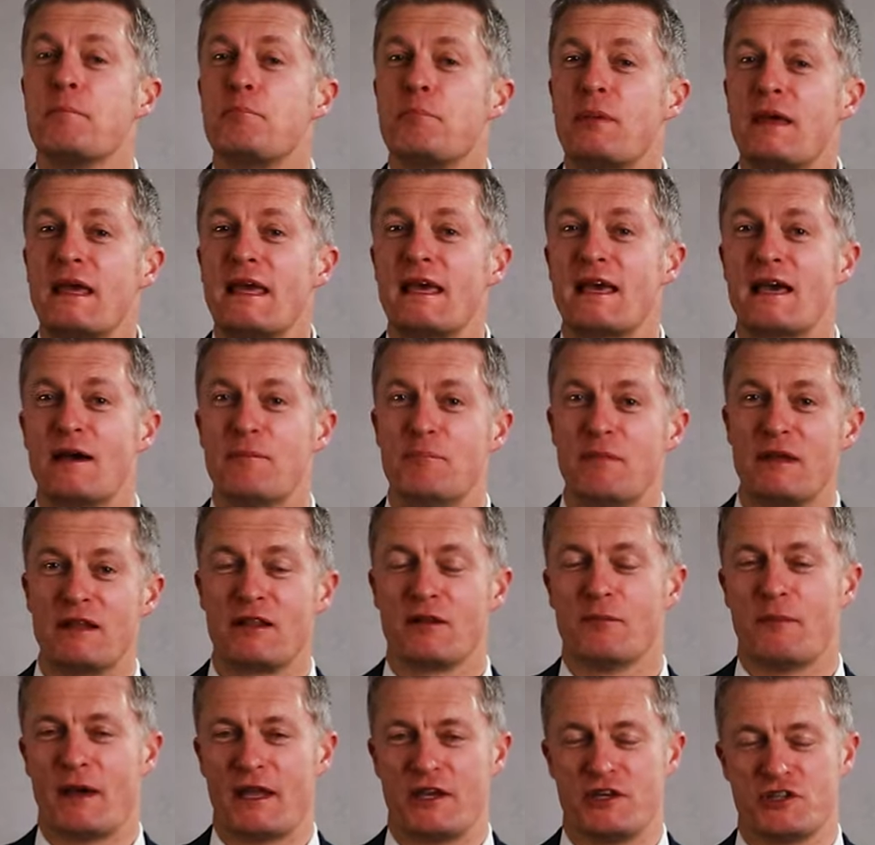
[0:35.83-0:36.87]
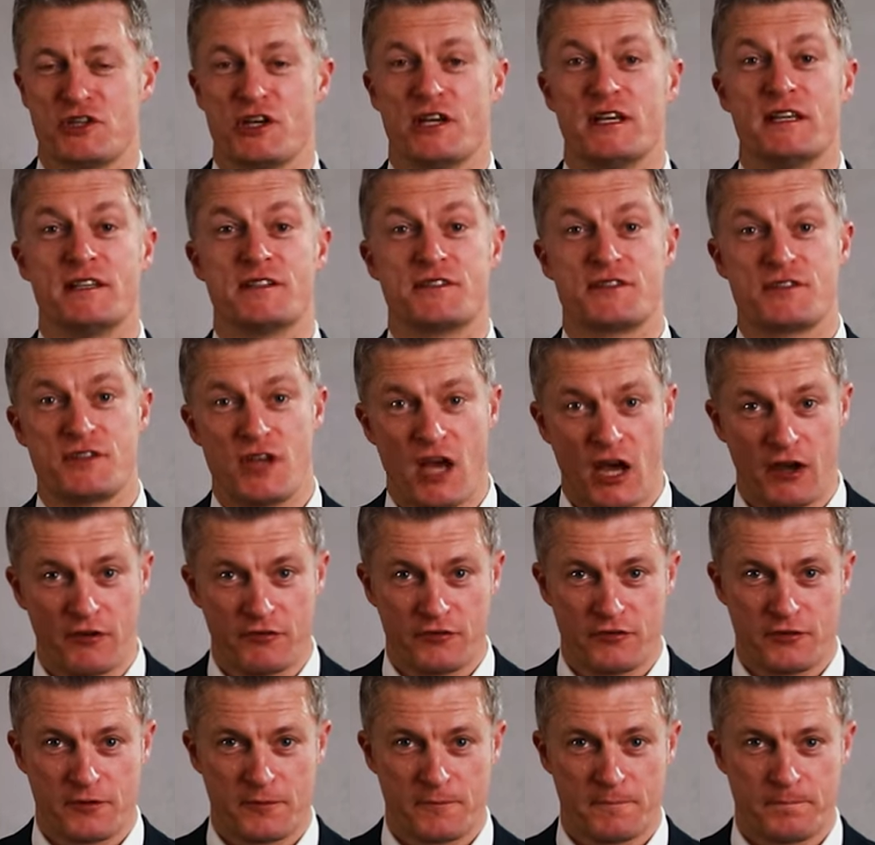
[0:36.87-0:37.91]
Being a middle manager is
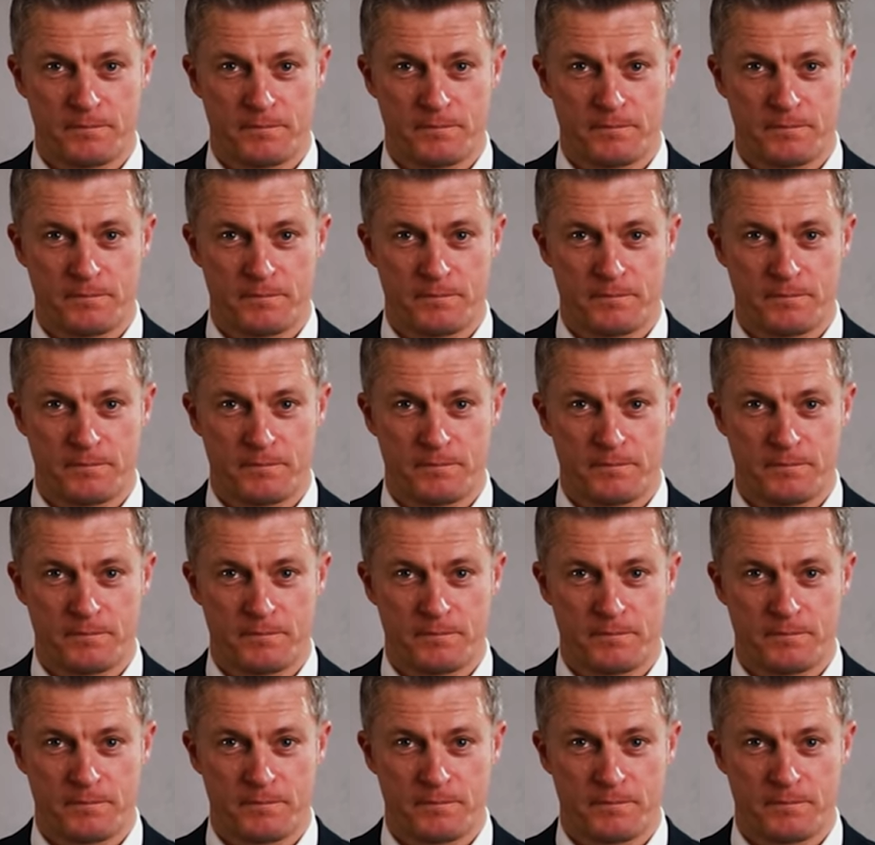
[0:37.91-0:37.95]
tough.